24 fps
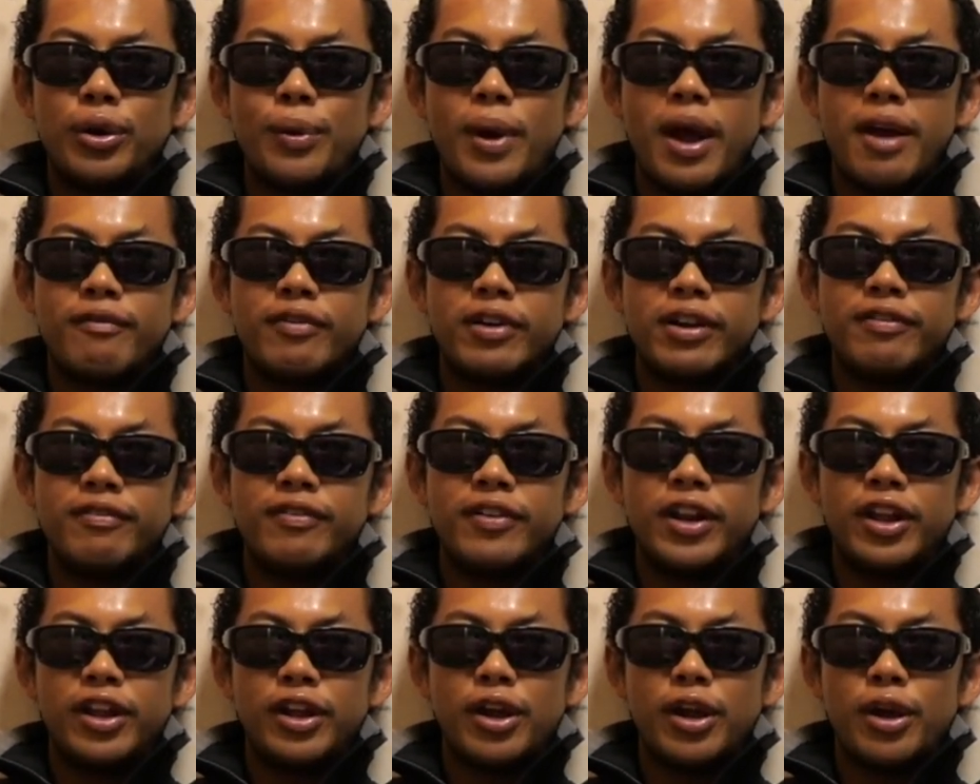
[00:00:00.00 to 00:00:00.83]
every
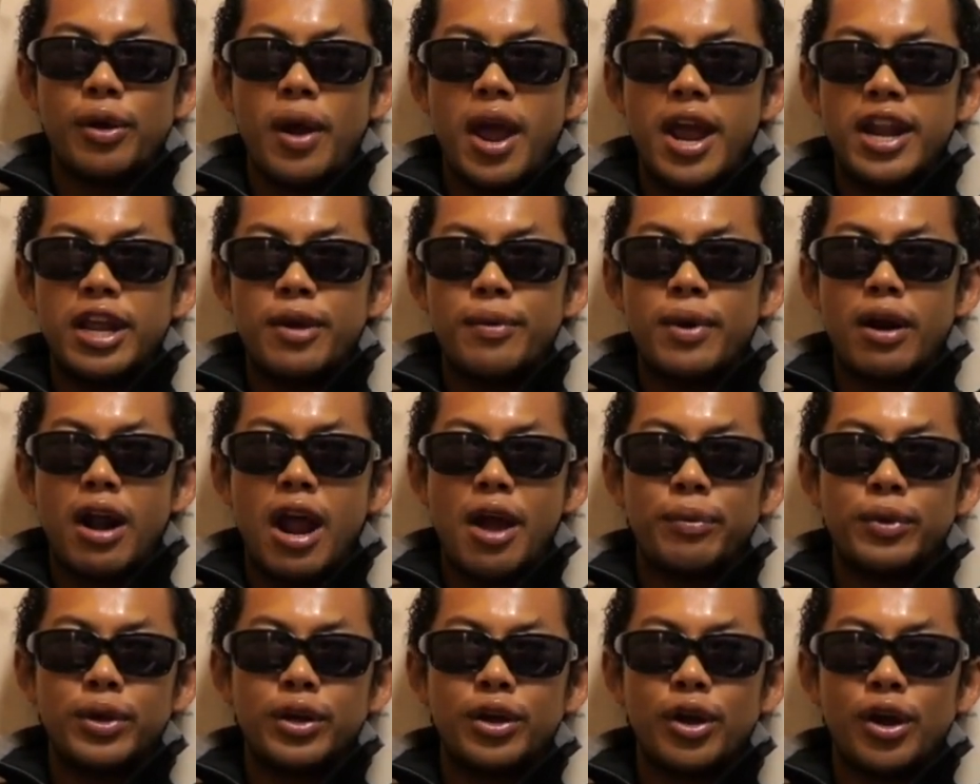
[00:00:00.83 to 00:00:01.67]
video, anywhere I
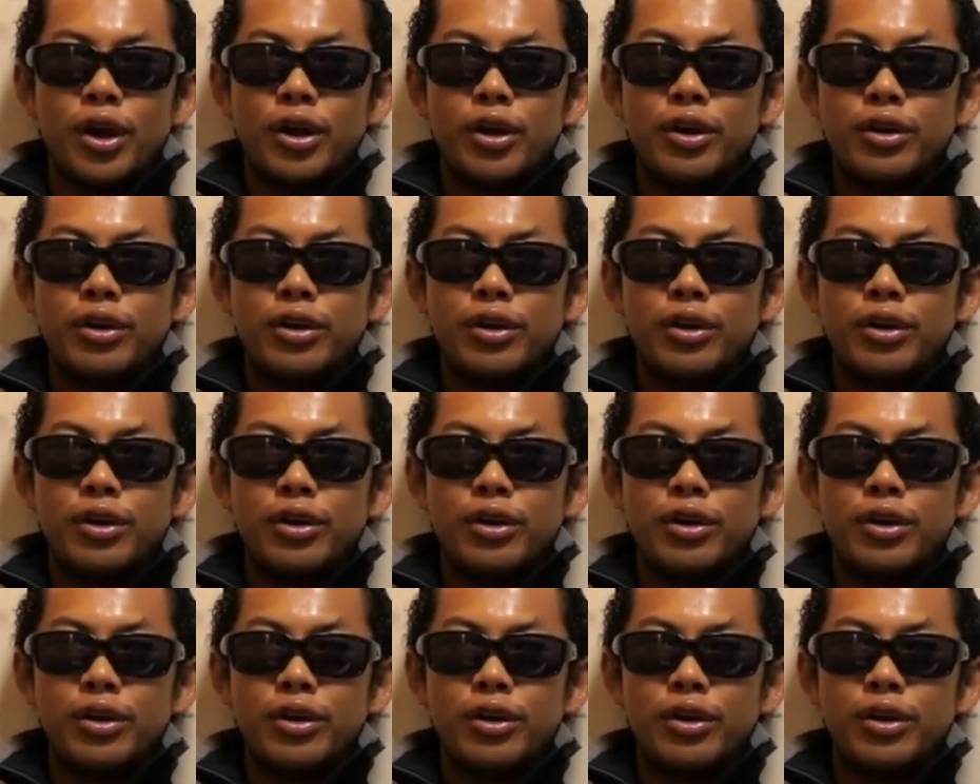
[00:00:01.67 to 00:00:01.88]
would go.